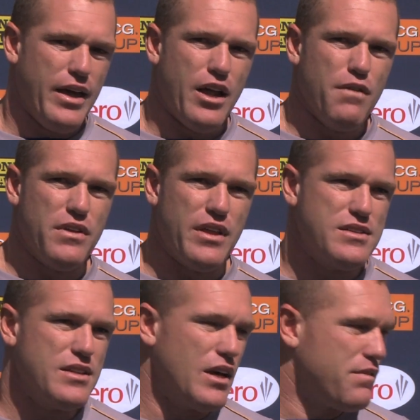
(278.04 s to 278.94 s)
hopefully
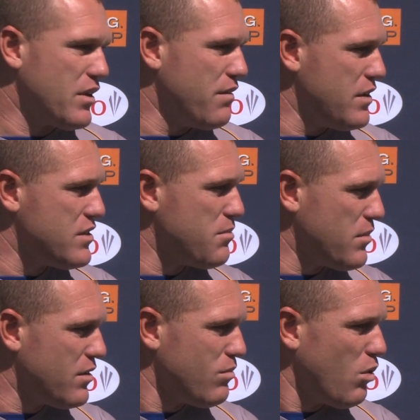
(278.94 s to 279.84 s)
that's enough to convince
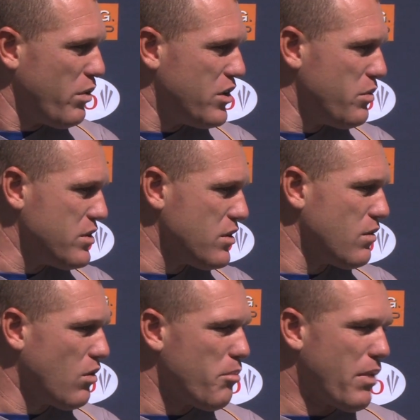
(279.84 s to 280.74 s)
them that what we're doing is
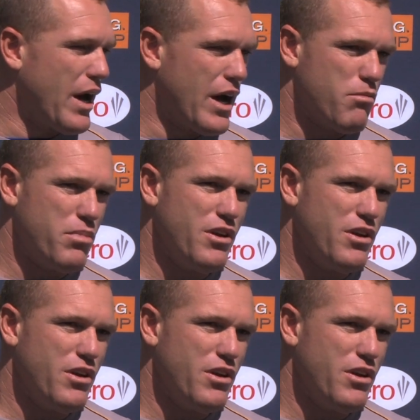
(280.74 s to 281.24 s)
on the right path.